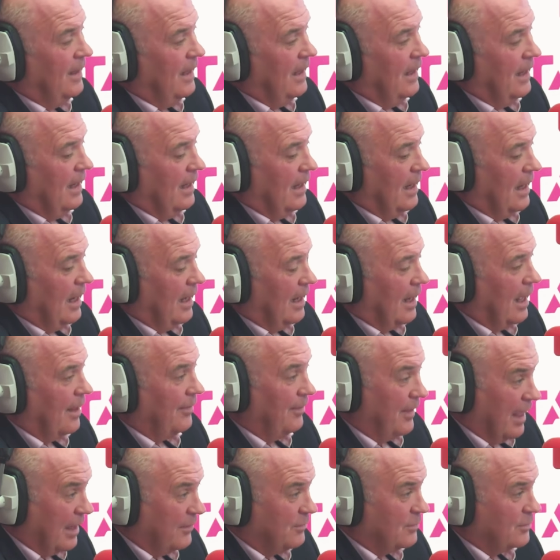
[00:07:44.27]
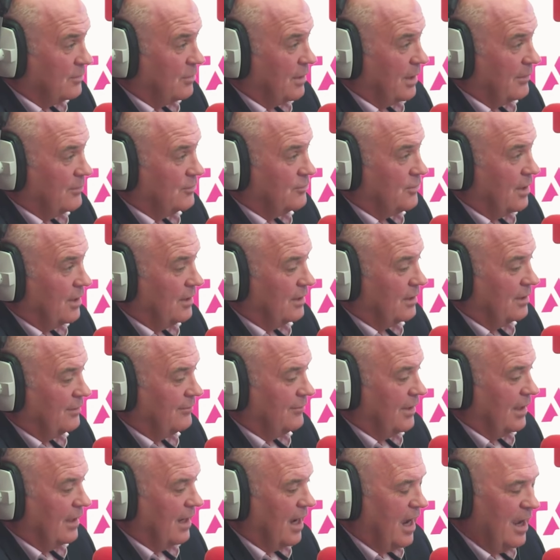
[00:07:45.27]
And that was what I was trying to
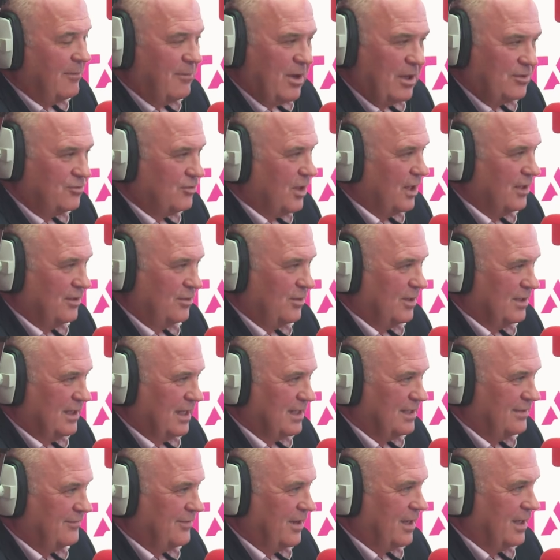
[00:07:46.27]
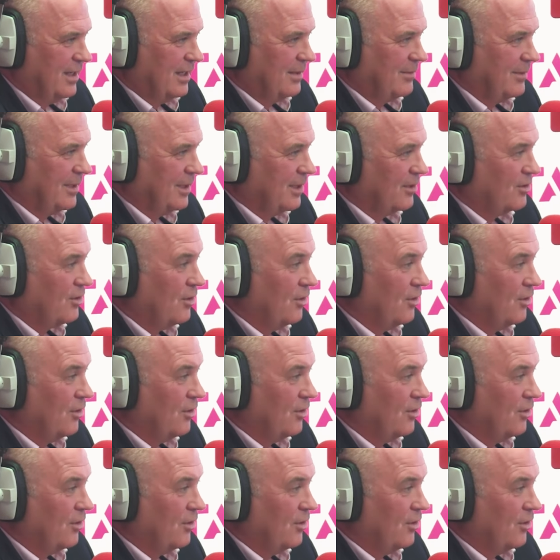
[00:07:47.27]
convey. I'm not trying to identify anybody or